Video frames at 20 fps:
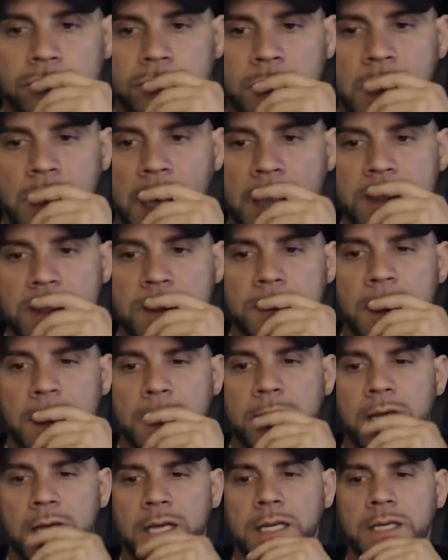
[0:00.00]
Gotcha.
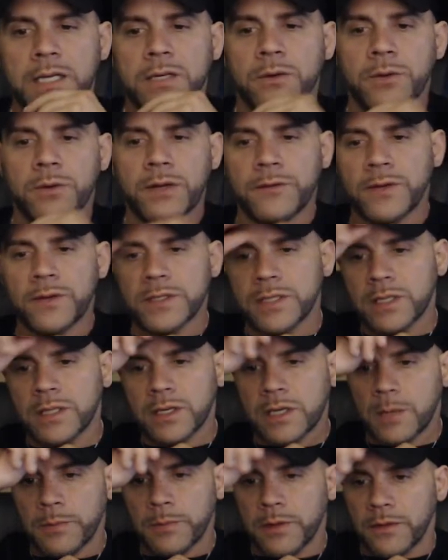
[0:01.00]
Maybe I need to revisit a
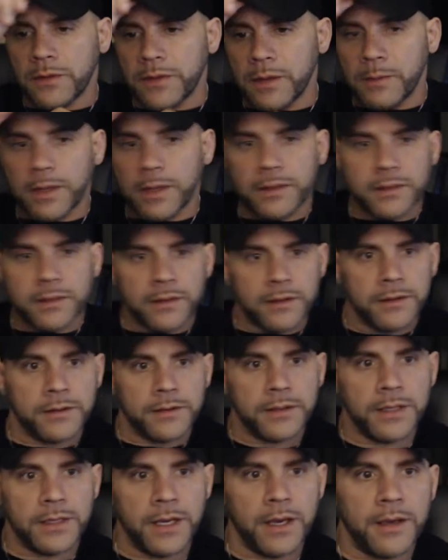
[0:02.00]
couple of them.
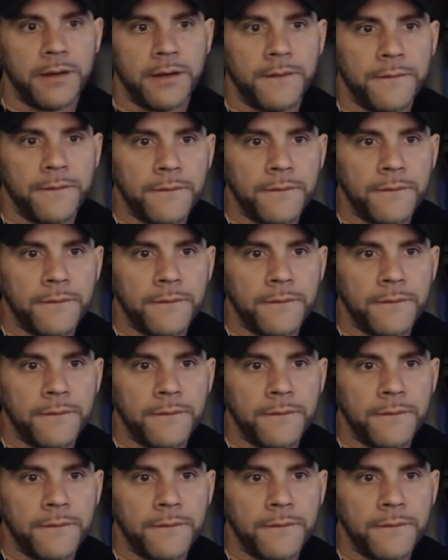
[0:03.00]
Yeah.